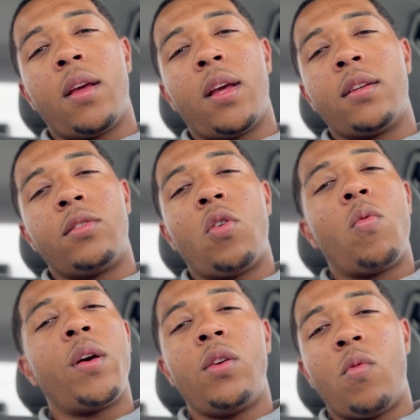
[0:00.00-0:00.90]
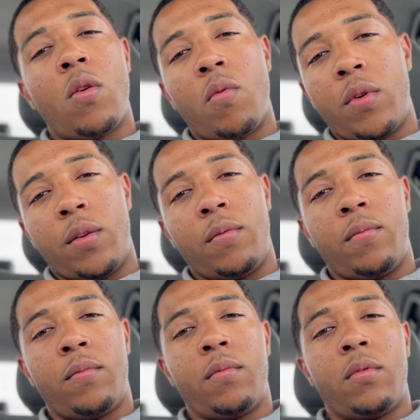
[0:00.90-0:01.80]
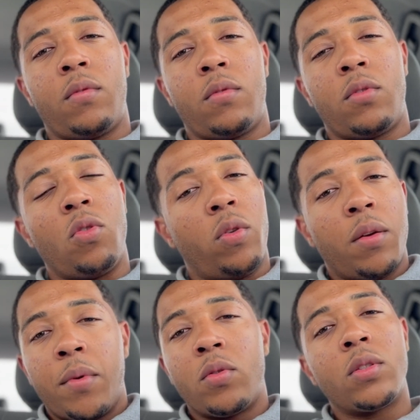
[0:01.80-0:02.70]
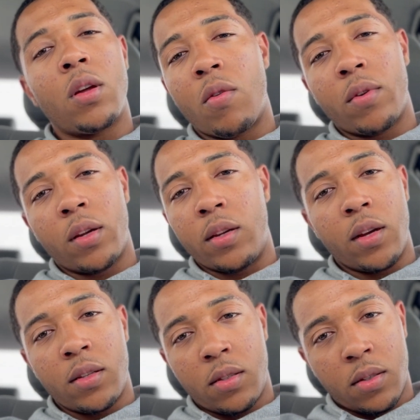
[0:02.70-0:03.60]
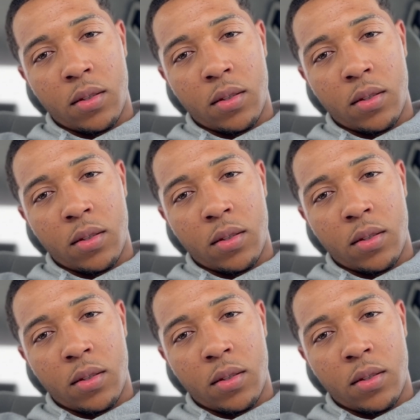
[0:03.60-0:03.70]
There's no way you won't win. With him, it was already done.